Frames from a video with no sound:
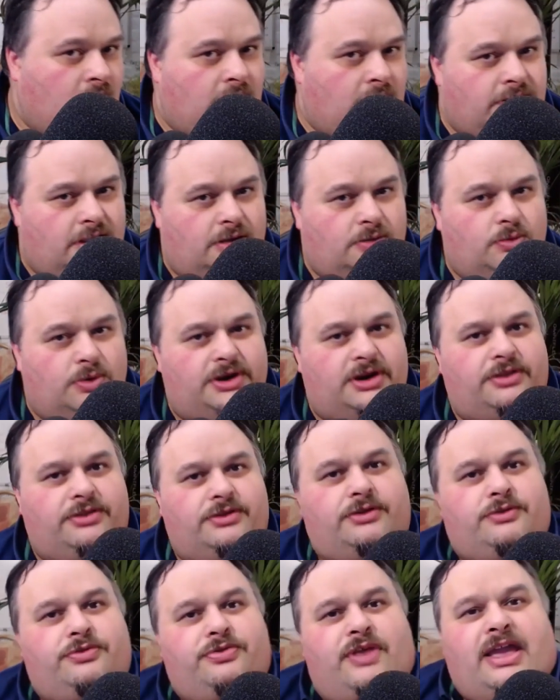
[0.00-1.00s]
Now, one
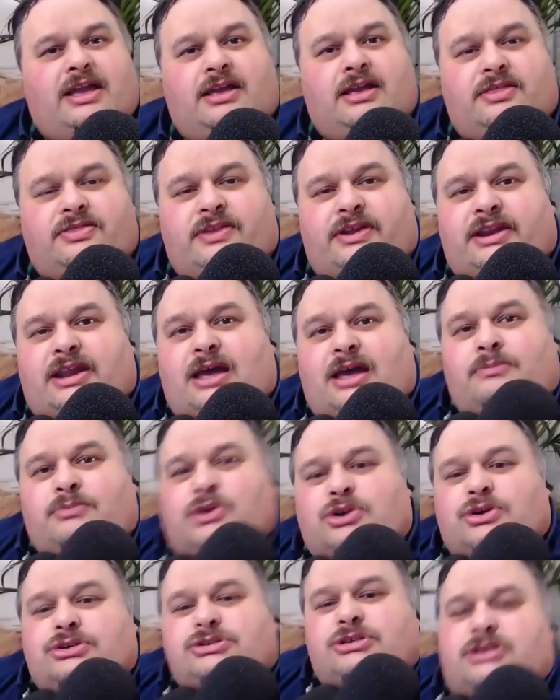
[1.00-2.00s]
other thing that I'm
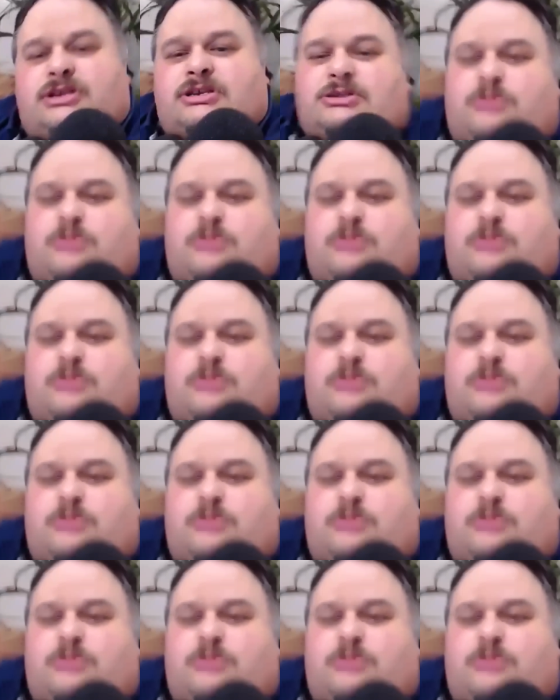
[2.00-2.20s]
using as